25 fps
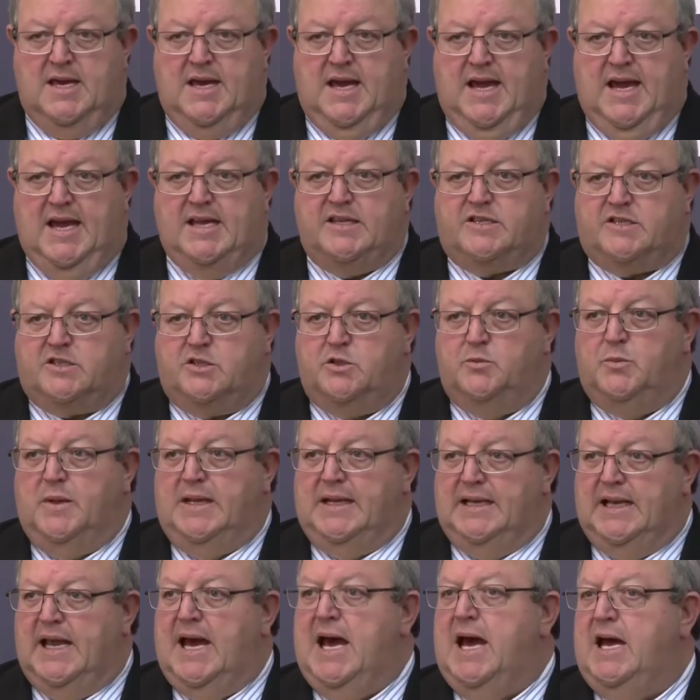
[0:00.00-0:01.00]
has to be
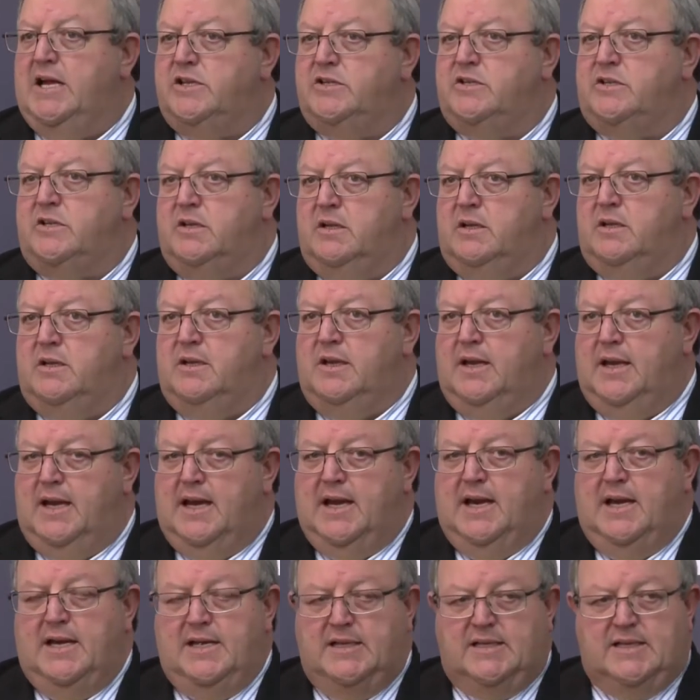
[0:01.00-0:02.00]
large,
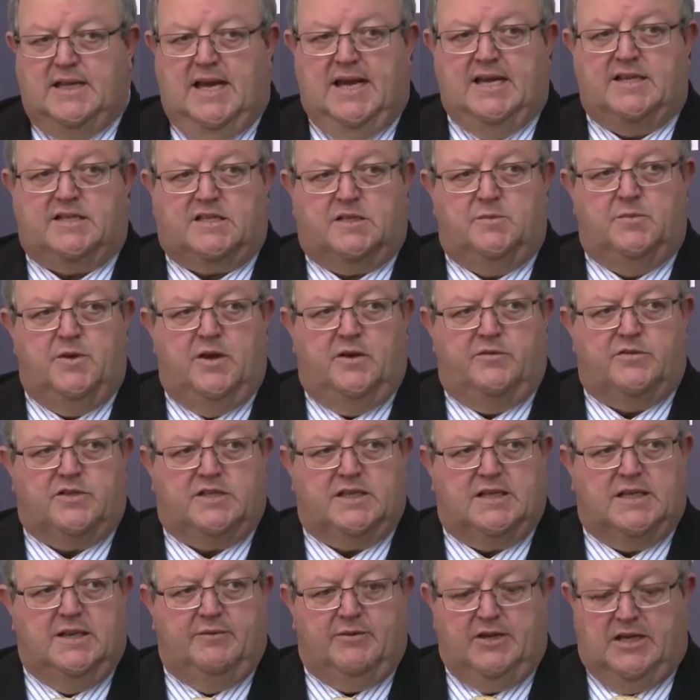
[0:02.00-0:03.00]
it has to be of
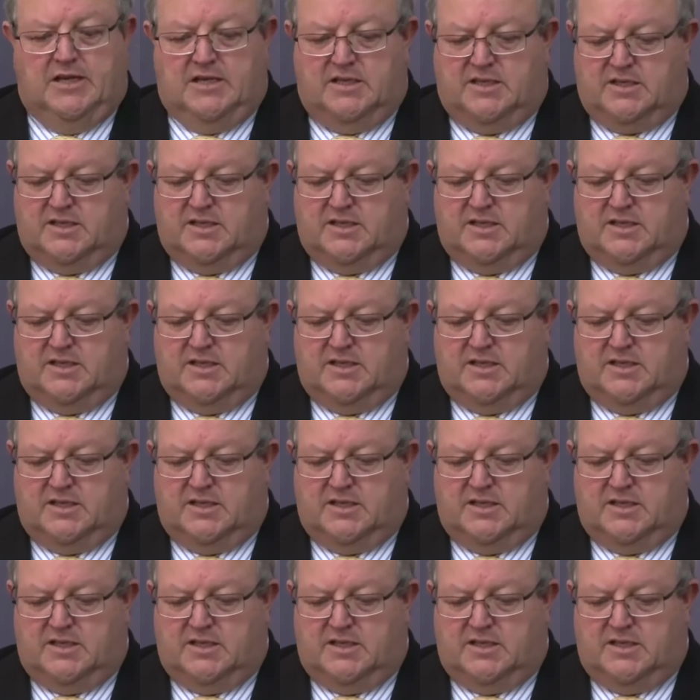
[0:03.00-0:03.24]
significance.